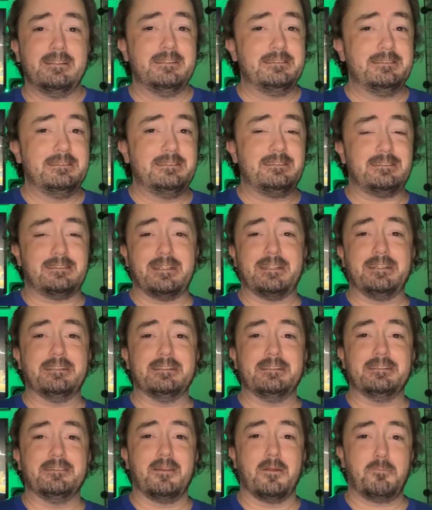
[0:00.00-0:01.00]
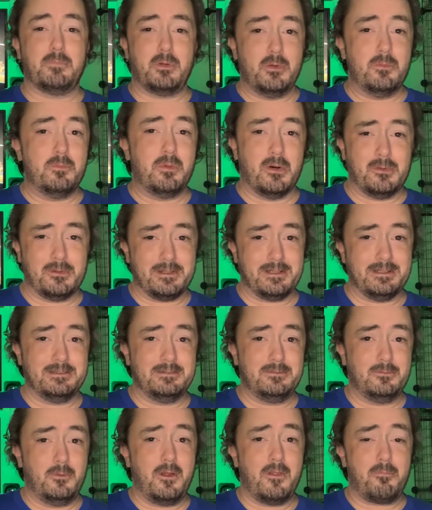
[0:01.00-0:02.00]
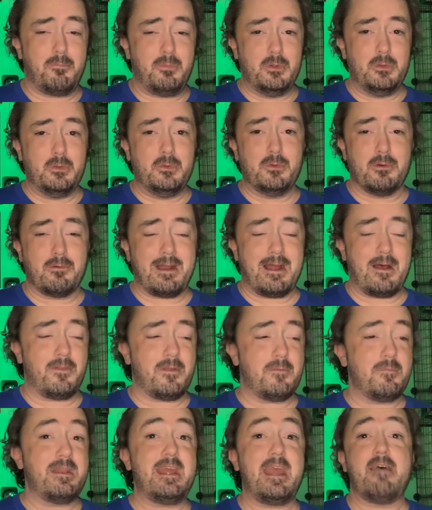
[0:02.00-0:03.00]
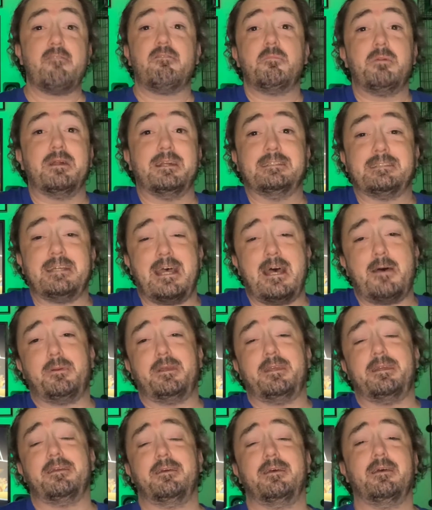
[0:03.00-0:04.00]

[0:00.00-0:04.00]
singing the Pooh polka with Pooh around them, and everybody's happy.